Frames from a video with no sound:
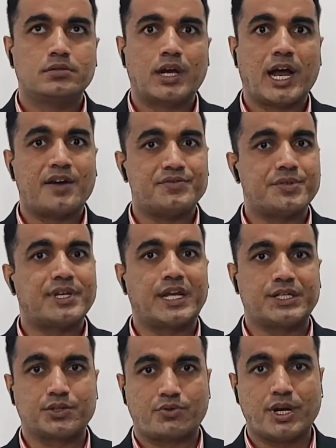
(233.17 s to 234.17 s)
After
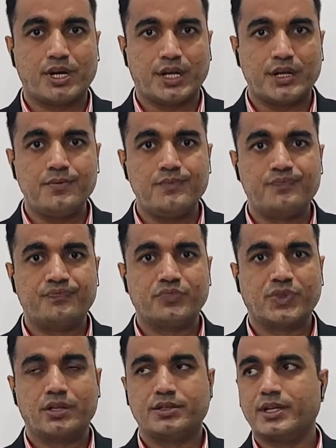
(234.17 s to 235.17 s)
getting ready,
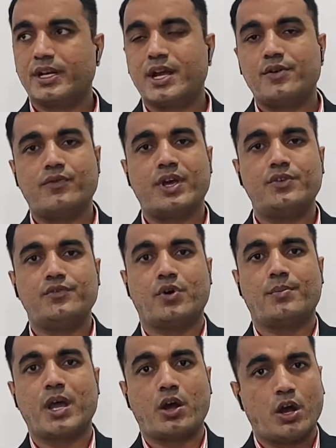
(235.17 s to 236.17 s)
then I went for
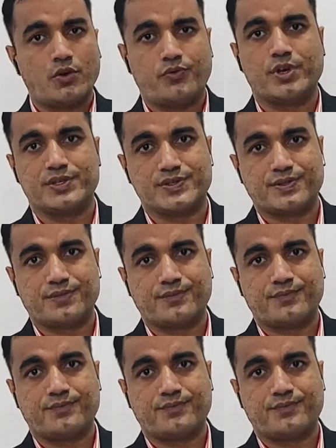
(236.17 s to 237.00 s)
my office.